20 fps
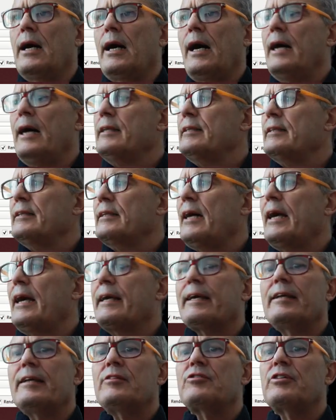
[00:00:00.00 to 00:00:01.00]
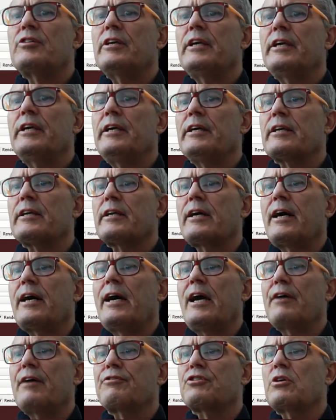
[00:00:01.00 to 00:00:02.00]
and I can see here I
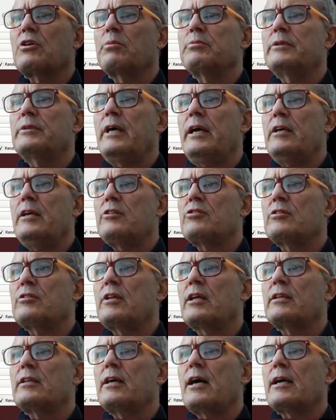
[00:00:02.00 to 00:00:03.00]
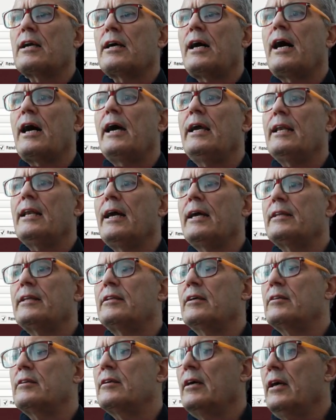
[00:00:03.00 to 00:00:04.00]
have some dates that are
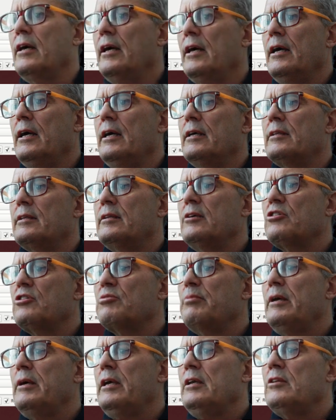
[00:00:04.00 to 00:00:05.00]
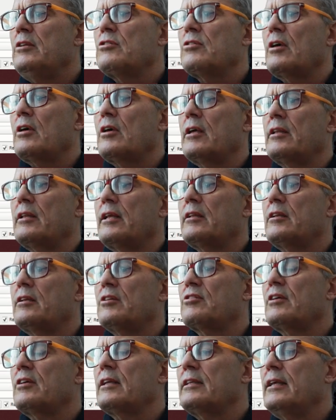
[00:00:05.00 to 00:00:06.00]
highlighted. This means that the
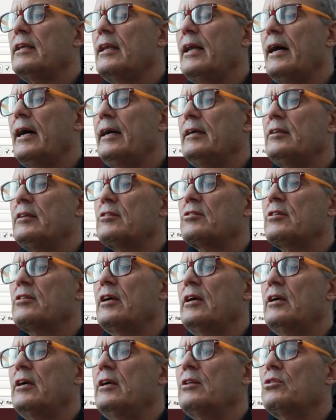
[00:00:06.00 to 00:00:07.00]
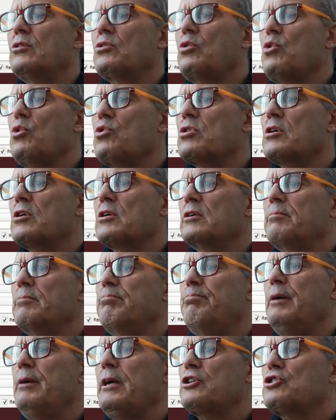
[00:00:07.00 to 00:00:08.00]
satellites took
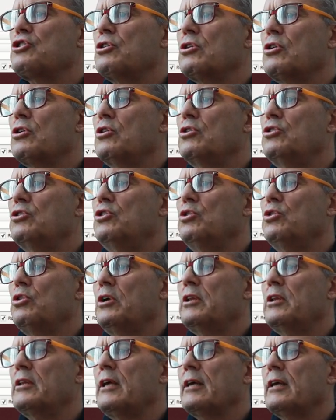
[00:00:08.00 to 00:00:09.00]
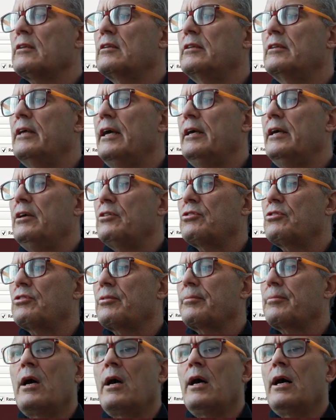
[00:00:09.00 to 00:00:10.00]
picture during that days.
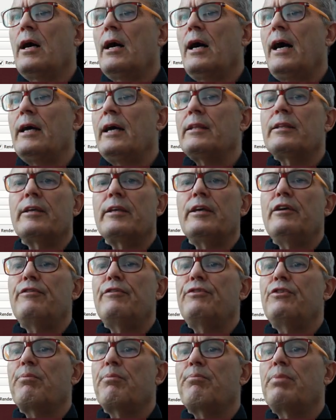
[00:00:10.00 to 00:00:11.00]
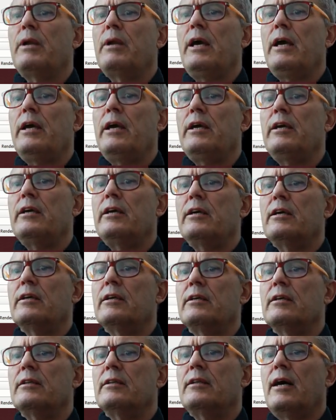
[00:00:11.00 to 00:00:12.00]
And if you play
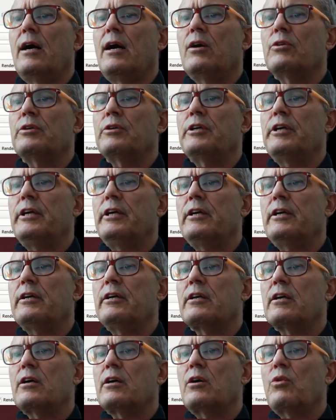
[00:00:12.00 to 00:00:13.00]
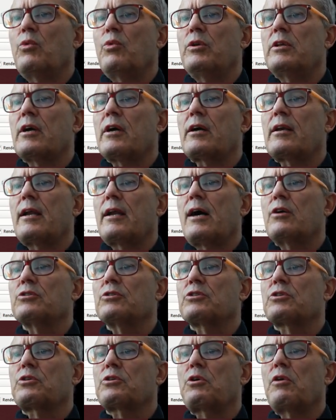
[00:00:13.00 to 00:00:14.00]
down here with the cloud
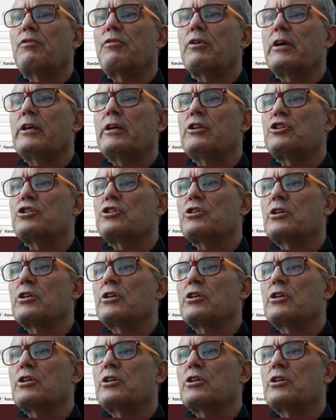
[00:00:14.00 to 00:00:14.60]
coverage,